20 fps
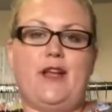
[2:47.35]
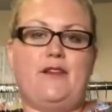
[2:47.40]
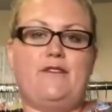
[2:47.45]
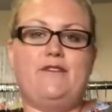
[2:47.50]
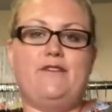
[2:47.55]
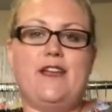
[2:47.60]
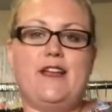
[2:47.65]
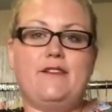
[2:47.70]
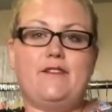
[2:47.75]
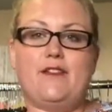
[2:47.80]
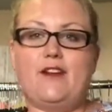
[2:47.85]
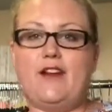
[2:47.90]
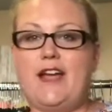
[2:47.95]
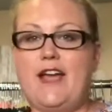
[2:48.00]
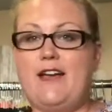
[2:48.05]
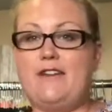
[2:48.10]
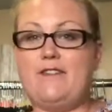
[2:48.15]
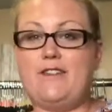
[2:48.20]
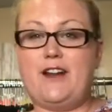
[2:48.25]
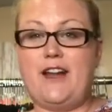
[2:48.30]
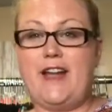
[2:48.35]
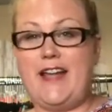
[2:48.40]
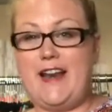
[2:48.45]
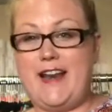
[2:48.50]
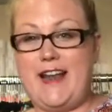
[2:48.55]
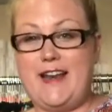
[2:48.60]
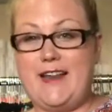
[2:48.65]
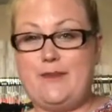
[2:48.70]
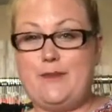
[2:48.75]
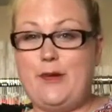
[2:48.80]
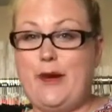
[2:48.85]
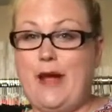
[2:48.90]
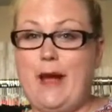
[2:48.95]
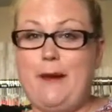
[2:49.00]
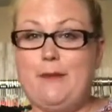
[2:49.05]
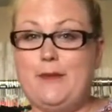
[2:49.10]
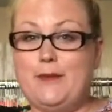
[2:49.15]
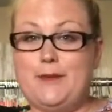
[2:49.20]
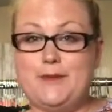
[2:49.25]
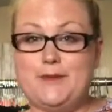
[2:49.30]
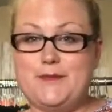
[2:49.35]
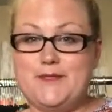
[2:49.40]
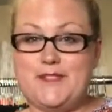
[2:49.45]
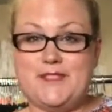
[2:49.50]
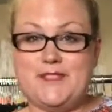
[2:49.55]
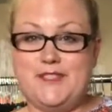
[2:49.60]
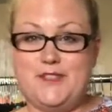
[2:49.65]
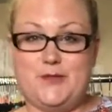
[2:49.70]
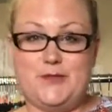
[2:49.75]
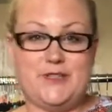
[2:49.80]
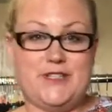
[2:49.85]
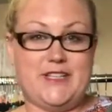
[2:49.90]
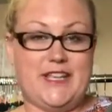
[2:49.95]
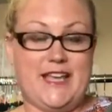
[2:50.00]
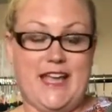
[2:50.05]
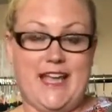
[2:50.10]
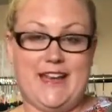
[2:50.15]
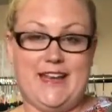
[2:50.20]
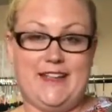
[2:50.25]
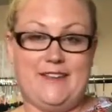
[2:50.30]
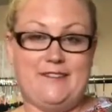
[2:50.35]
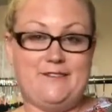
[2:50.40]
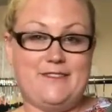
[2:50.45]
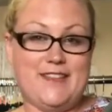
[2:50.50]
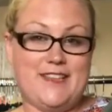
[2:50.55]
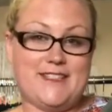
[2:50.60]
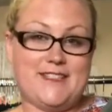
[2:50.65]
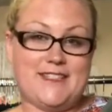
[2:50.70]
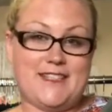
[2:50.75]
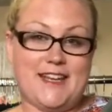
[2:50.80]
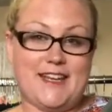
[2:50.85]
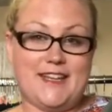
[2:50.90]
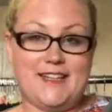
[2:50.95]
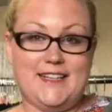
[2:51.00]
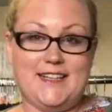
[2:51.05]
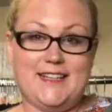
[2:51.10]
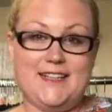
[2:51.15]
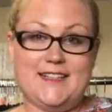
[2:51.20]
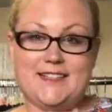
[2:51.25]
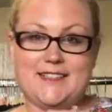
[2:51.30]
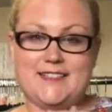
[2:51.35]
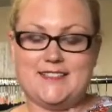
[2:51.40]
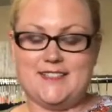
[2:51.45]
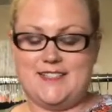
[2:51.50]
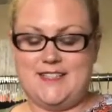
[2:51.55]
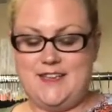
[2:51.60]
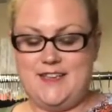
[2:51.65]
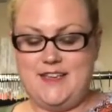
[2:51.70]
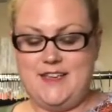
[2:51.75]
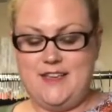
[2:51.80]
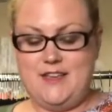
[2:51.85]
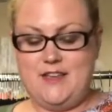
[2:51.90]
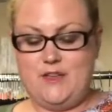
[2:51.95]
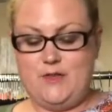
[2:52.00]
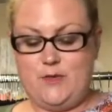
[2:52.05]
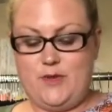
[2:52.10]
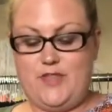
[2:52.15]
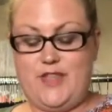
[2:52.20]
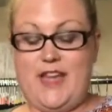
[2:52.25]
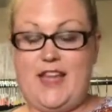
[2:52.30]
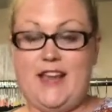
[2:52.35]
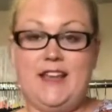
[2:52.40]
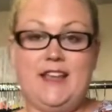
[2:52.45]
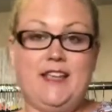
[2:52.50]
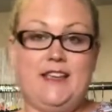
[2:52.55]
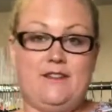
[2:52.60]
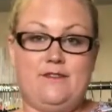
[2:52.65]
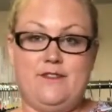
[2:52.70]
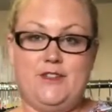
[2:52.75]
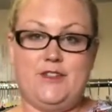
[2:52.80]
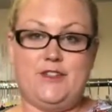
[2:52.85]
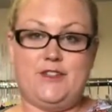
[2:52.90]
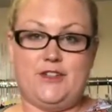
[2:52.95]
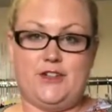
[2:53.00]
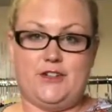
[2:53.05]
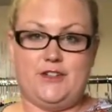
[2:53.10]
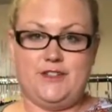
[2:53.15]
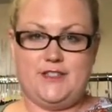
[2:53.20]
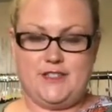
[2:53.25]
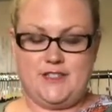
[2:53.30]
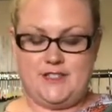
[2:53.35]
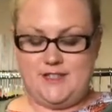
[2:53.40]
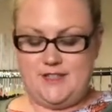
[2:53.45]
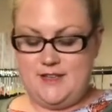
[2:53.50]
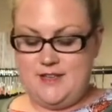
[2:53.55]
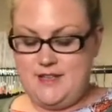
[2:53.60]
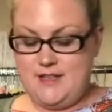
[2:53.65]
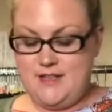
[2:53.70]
I've never ever had any problems using any of these techniques with any of the shirts.